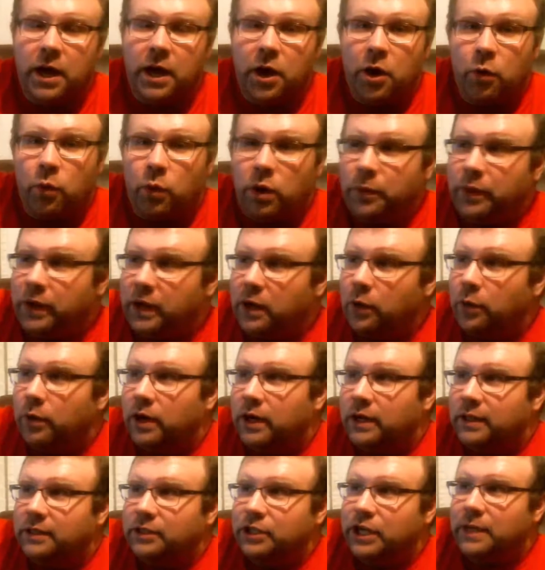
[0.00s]
what do we got going on
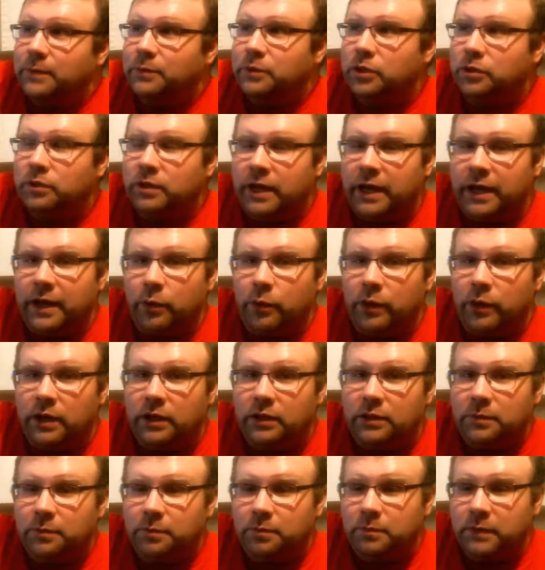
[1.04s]
in the James Show today?
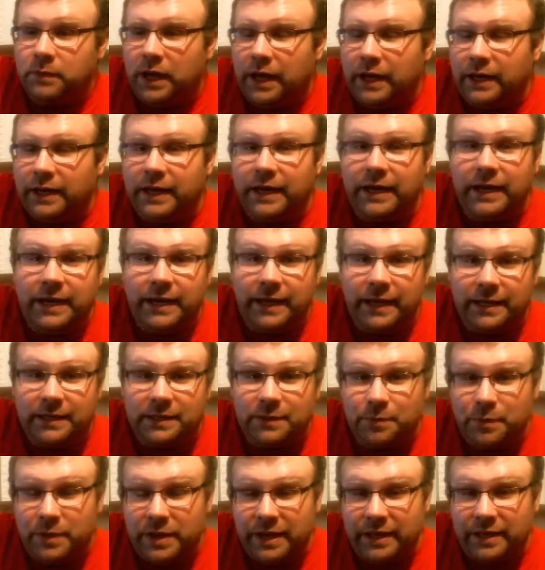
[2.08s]
Well, I got an NES
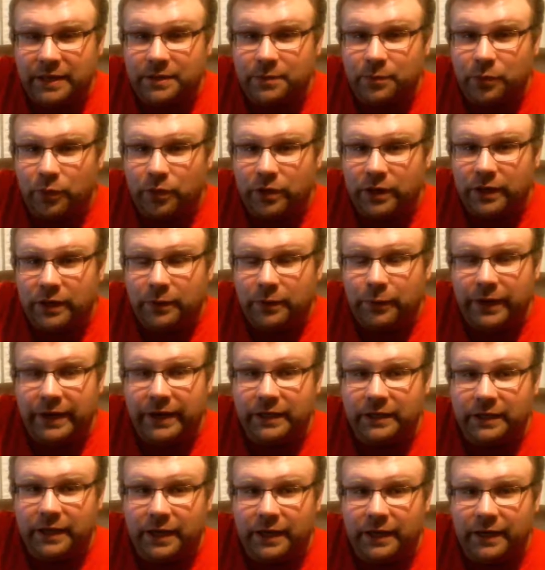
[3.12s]
Mini this morning, waiting
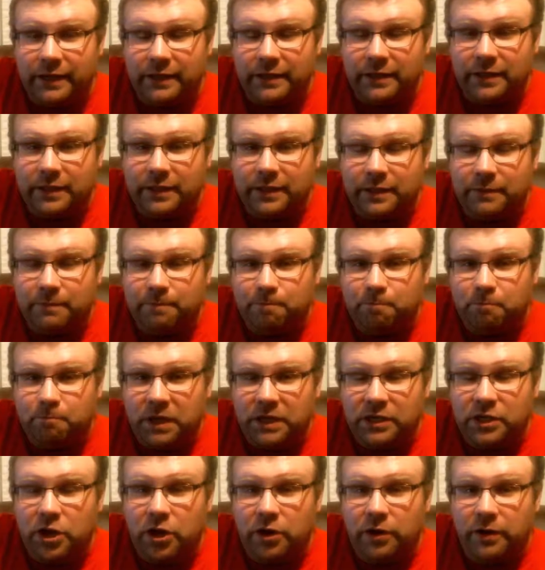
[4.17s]
in line at a
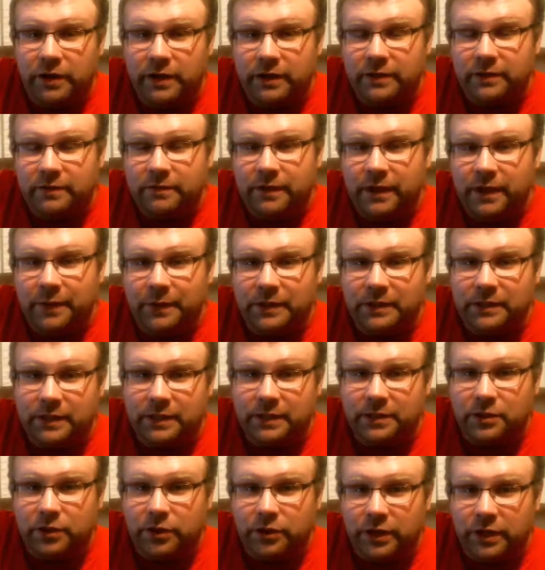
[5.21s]
Target at about
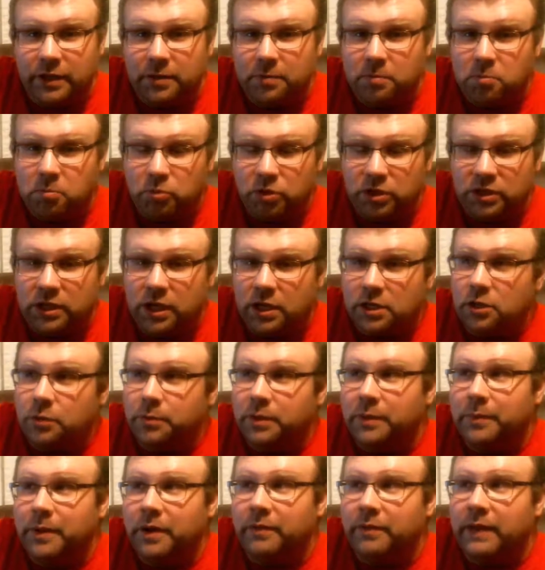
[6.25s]
6:30. We're going to talk a little
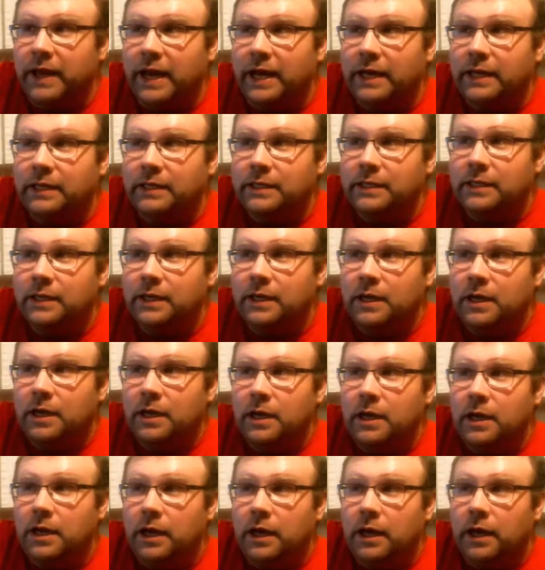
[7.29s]
bit about that.
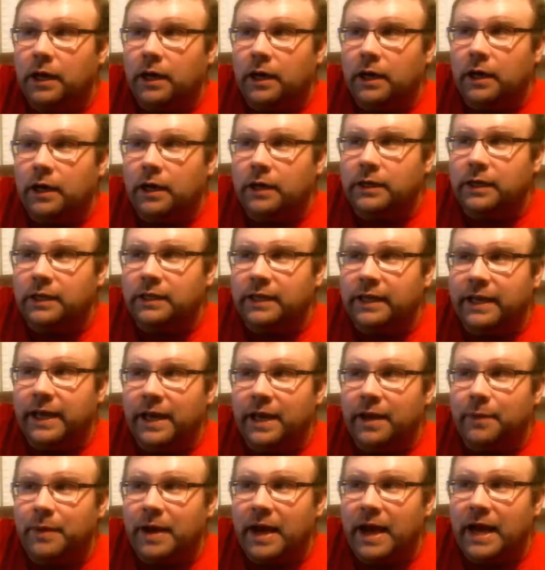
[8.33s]
Got the
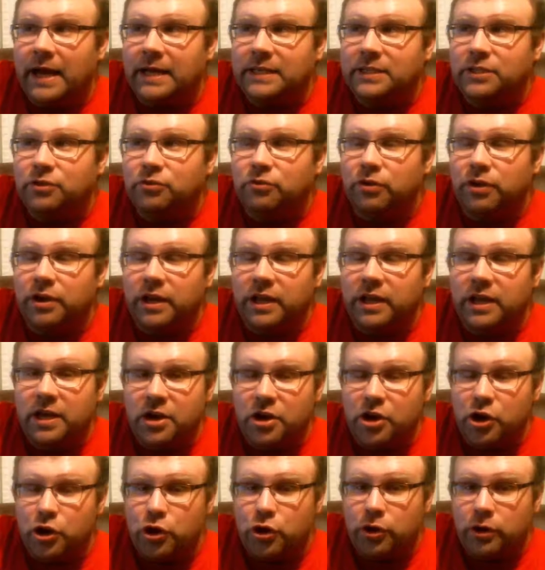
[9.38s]
game Astra
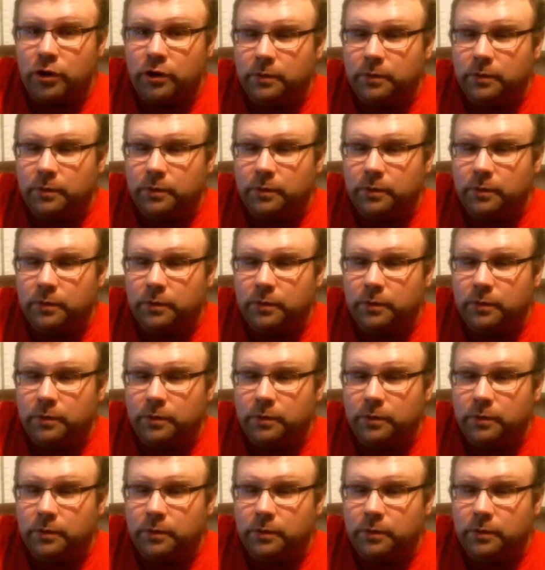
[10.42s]
Near,